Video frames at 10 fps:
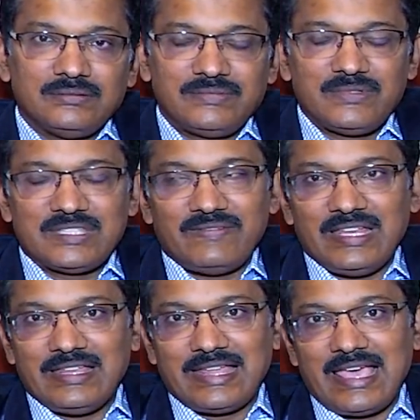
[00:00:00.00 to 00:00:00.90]
which was a
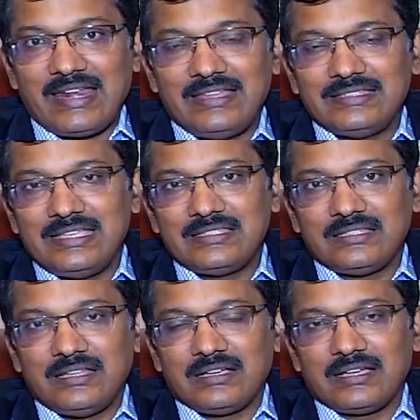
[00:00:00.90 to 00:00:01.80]
very rare disease
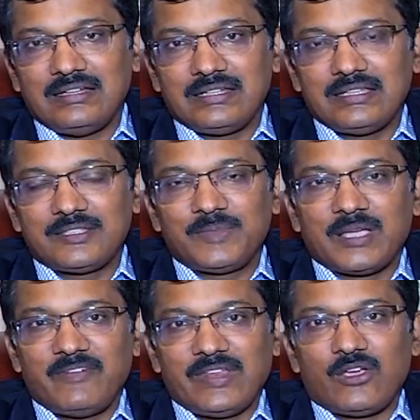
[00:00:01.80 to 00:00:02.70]
in our country, it's
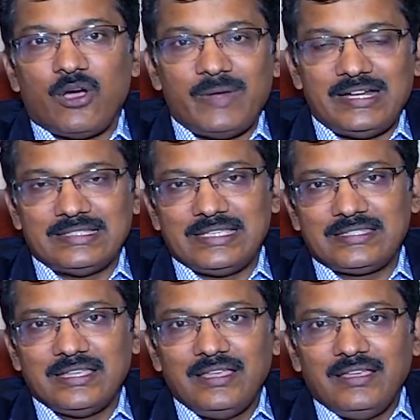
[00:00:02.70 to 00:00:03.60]
become a very common disease